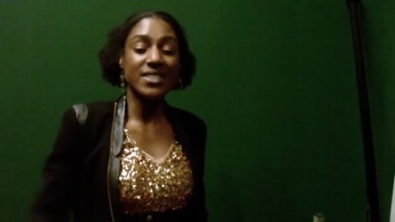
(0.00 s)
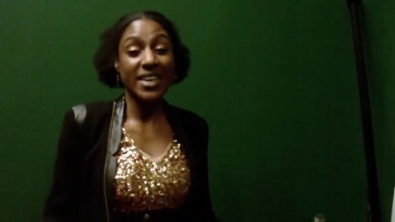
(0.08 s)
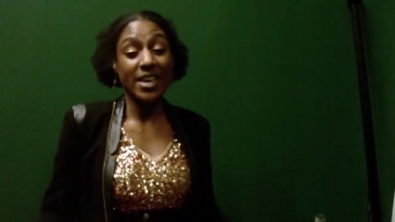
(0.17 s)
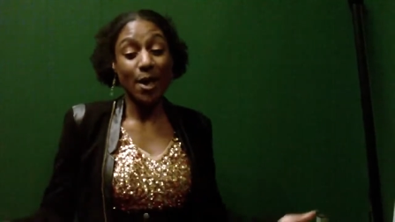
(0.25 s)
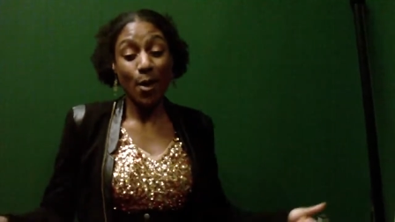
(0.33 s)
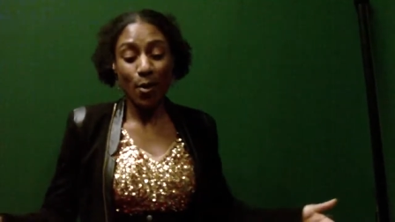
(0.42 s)

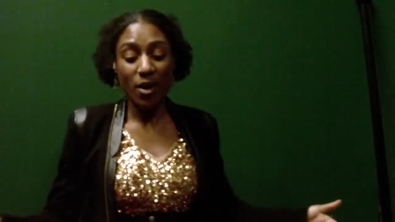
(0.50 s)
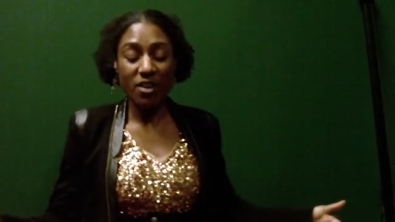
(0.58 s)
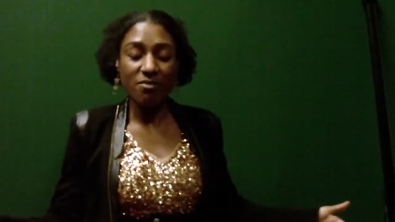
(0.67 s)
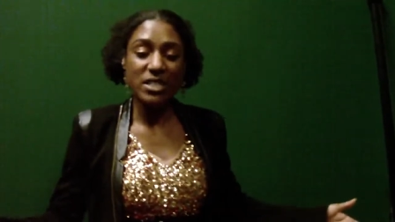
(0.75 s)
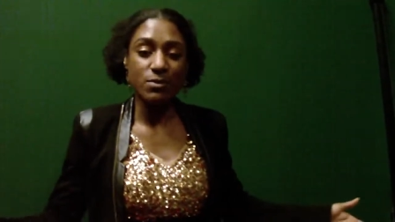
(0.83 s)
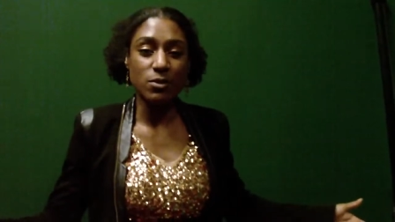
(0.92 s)
CEO
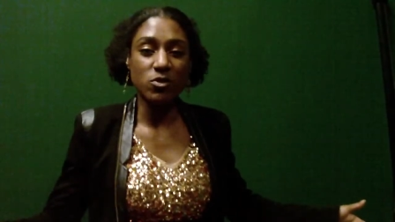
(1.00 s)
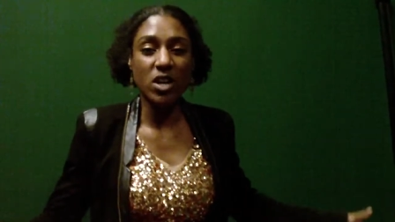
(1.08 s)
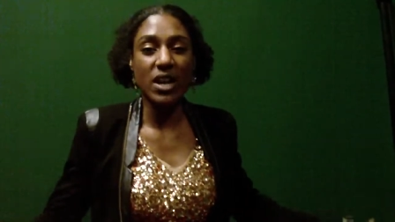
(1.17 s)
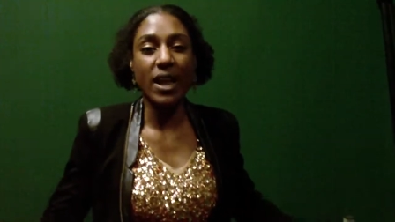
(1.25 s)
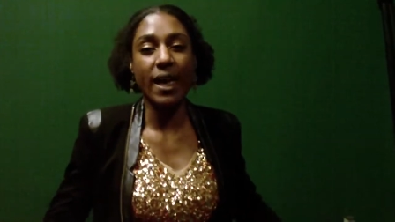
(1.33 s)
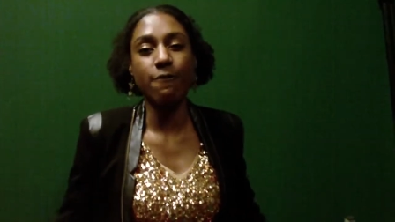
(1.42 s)
of my
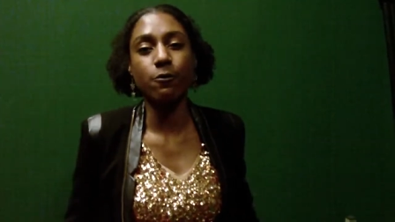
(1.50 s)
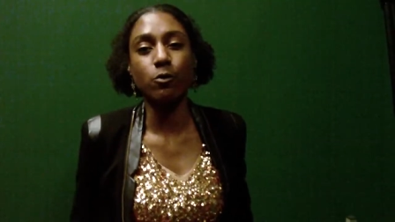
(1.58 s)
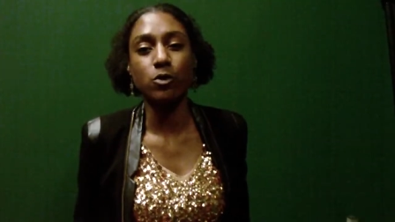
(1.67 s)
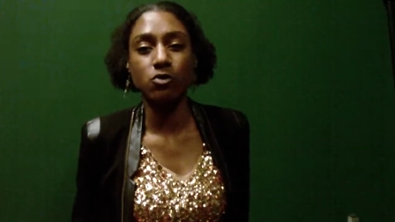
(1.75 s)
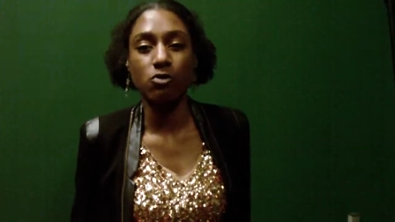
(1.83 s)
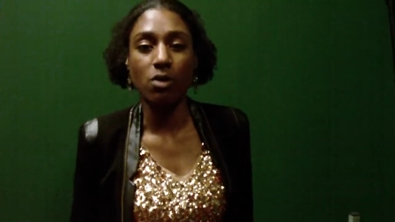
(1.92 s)
spiritual life,
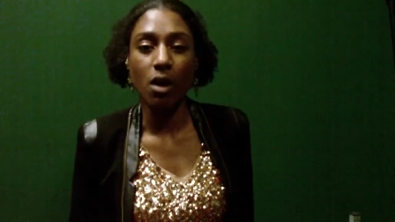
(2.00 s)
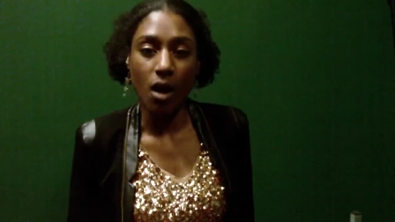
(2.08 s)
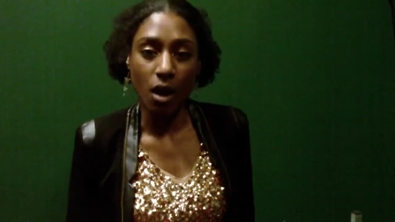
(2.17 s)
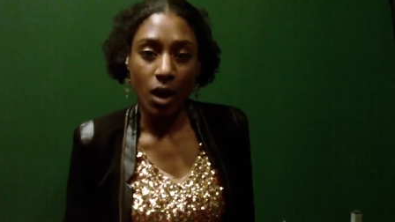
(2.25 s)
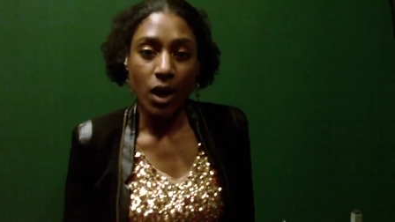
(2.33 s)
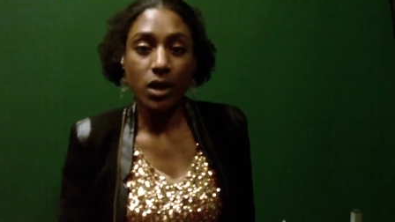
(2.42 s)
Force
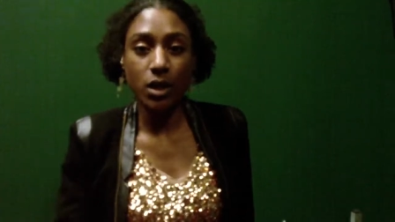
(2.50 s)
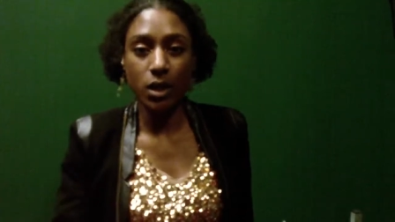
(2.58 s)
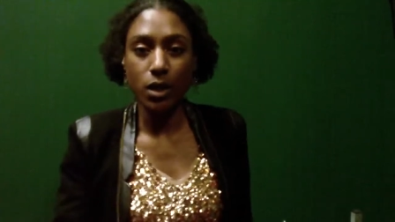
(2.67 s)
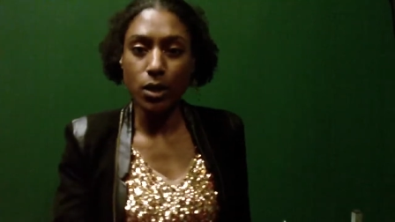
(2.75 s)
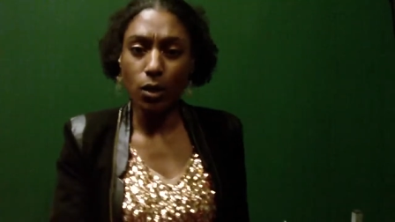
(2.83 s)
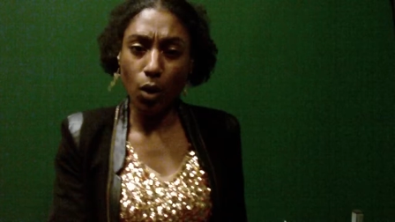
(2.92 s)
raw,
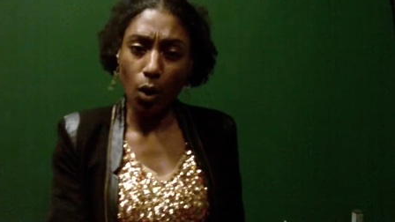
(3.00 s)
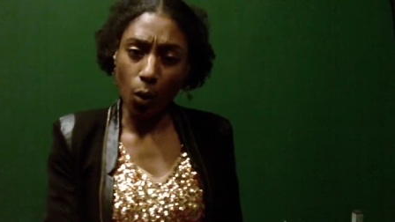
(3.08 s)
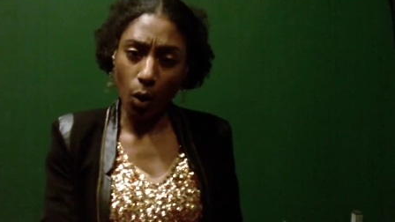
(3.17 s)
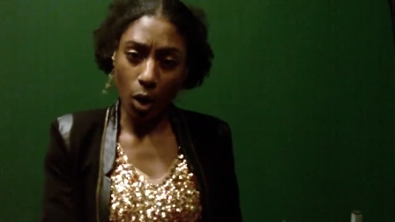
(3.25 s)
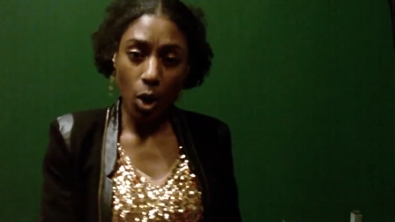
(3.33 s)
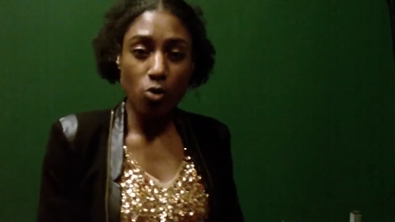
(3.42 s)
key
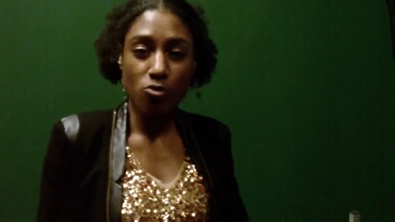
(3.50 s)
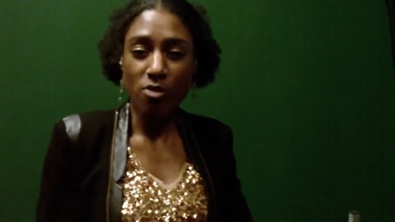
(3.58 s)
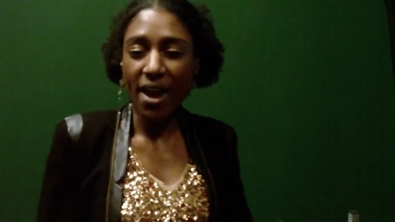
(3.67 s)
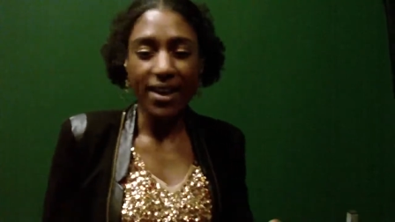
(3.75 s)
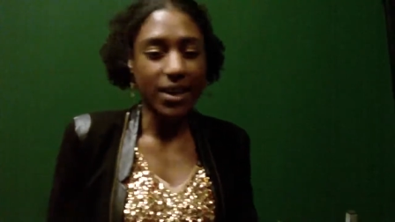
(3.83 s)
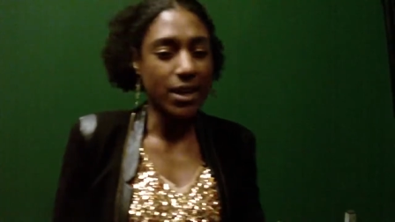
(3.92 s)
gone,
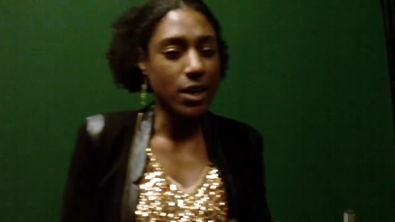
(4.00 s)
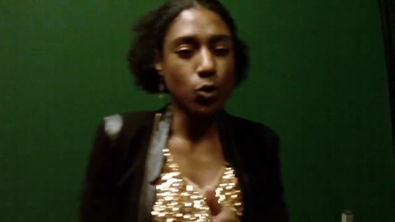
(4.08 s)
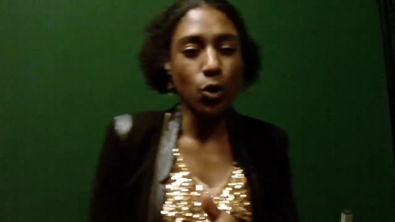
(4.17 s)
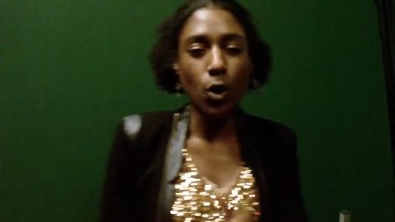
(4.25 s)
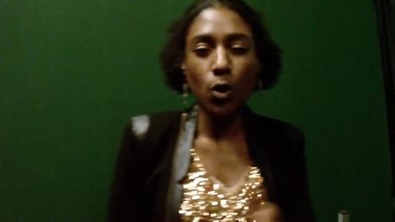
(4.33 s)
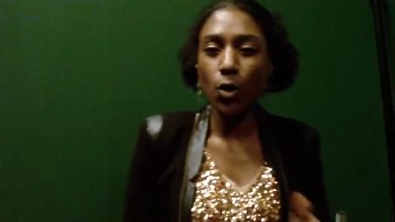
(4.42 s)
Right key
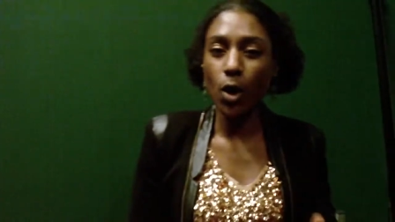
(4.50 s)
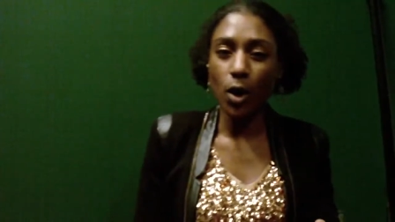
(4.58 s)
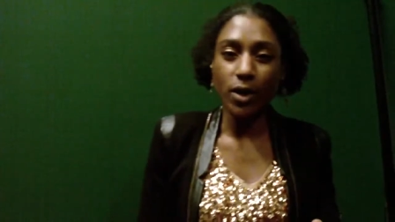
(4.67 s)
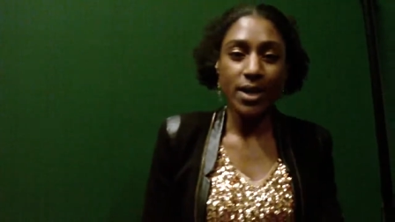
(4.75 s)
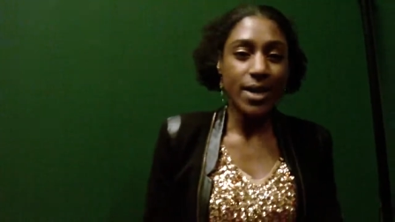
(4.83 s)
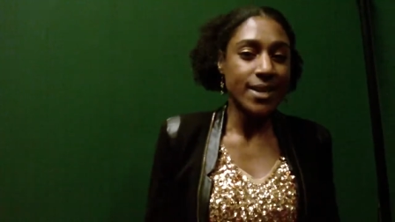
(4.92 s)
Not
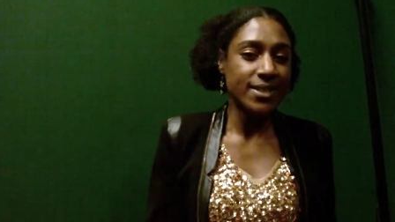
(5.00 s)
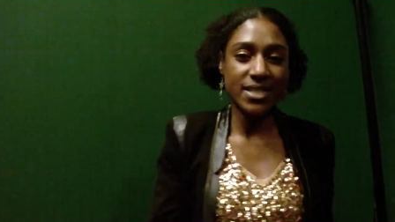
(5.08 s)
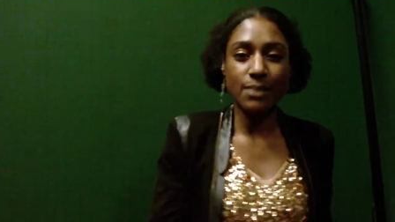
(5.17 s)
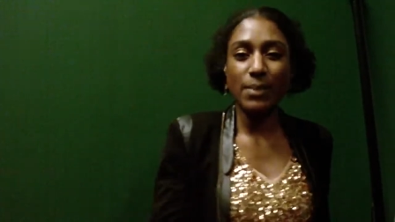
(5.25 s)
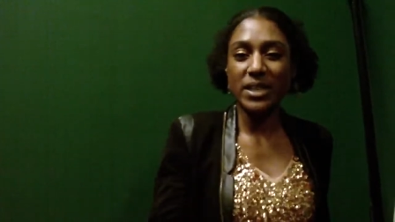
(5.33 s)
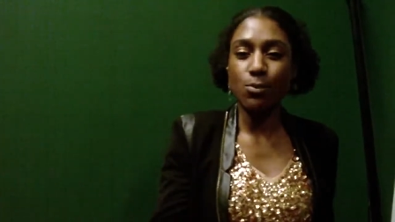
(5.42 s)
Gone.
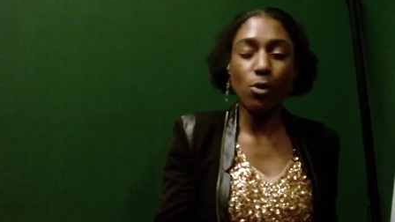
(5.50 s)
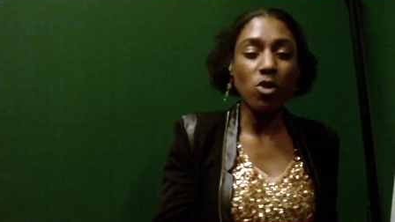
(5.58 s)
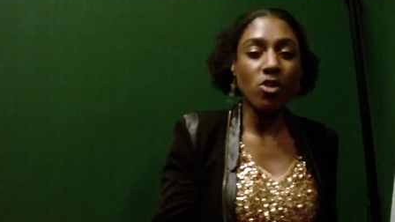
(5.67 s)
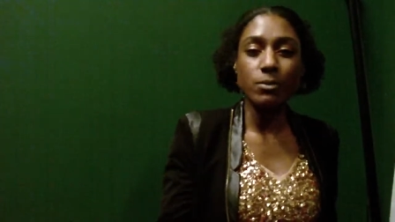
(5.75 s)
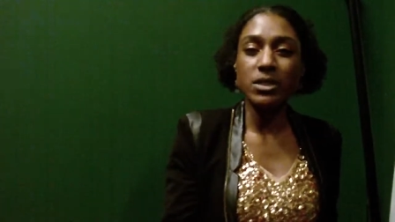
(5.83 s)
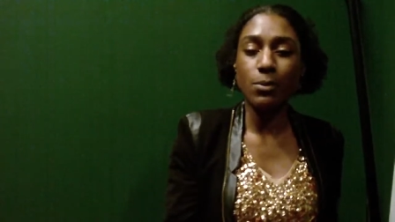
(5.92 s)
Systematic
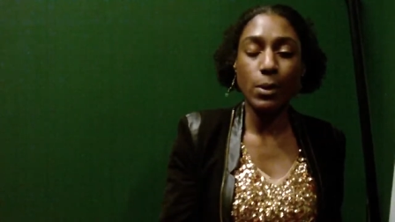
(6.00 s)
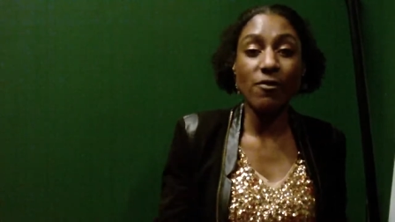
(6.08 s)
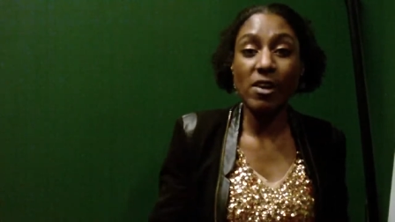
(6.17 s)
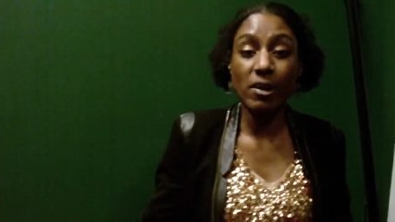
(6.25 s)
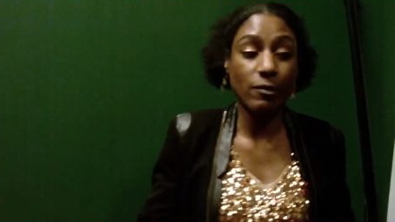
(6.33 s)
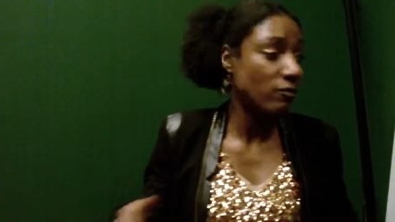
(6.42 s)
program
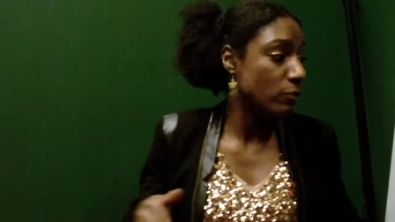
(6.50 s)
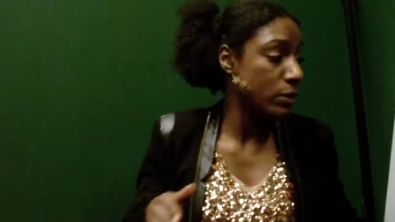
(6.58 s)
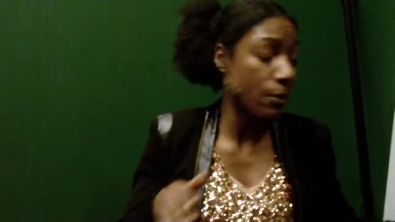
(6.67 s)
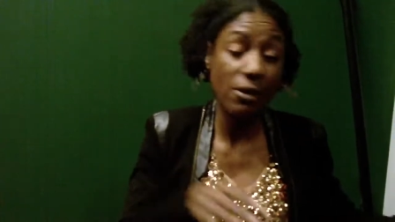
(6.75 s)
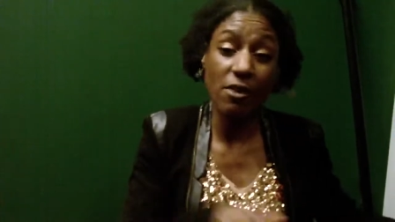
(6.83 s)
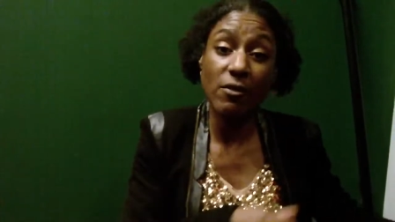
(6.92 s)
temporarily,
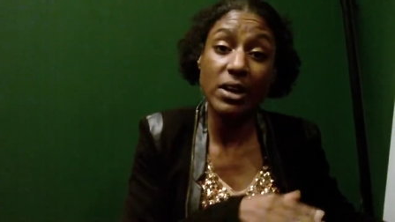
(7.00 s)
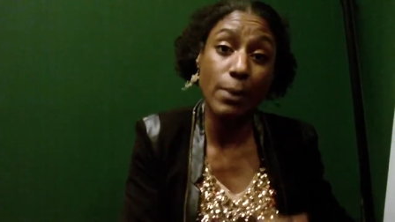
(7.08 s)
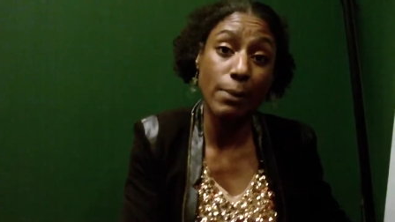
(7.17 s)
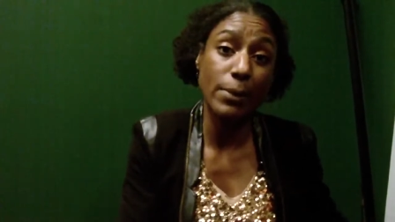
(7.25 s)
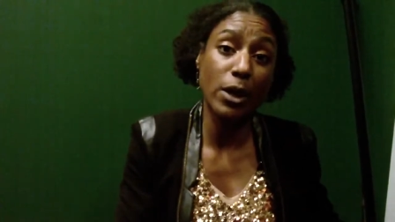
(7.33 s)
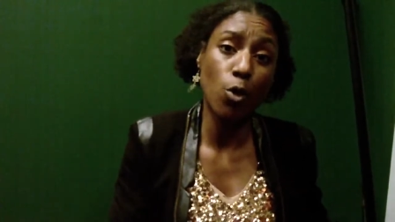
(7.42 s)
temporarily
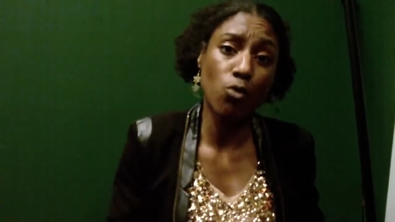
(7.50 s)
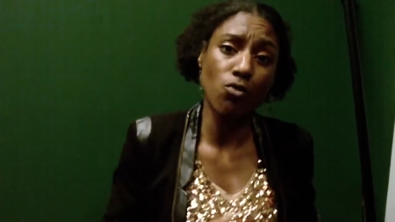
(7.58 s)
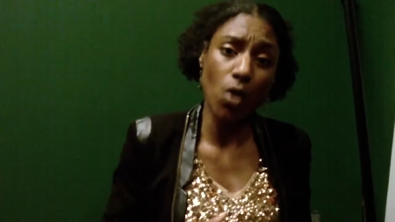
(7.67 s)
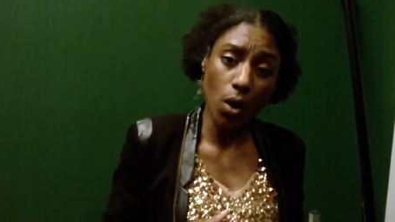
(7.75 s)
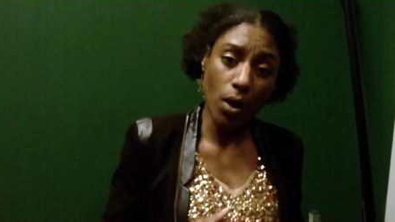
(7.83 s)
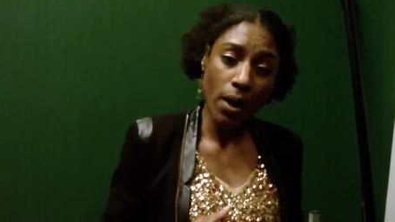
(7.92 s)
made me go
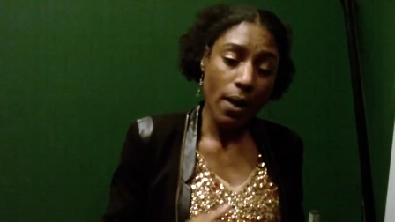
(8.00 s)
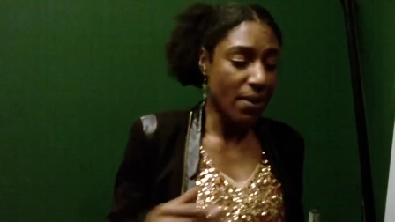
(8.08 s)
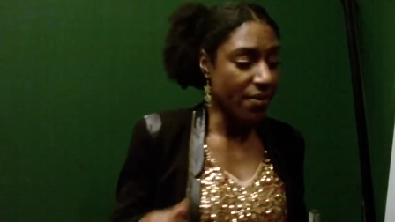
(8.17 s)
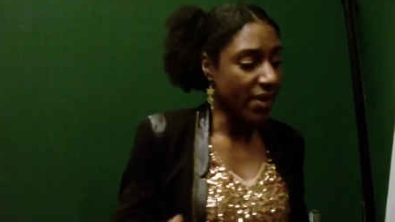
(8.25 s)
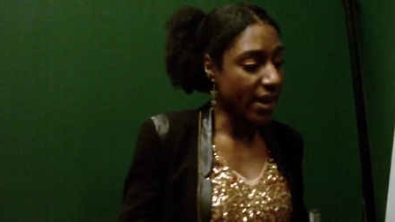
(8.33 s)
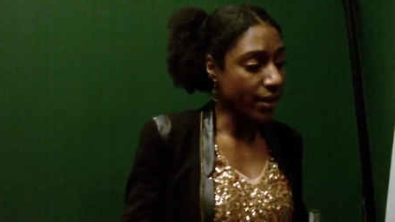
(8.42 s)
wrong,
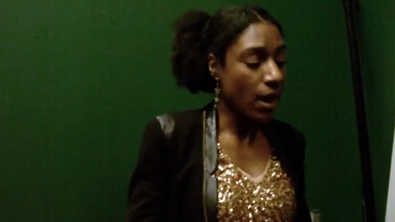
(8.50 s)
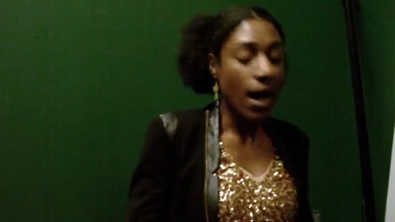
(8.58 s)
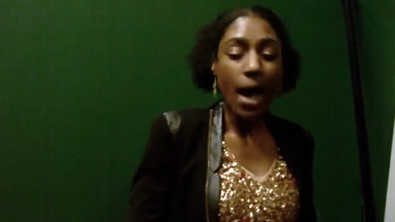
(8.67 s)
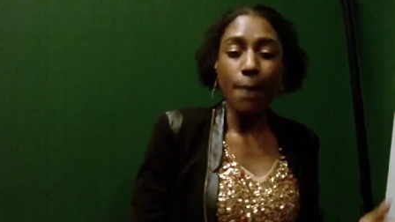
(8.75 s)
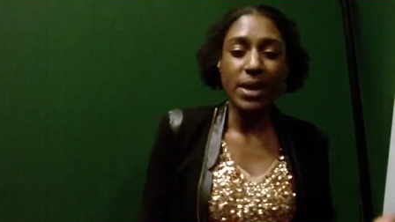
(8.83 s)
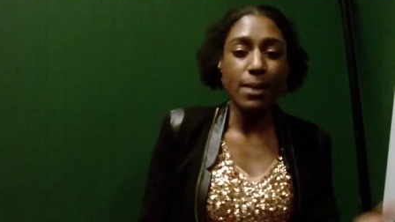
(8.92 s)
but then I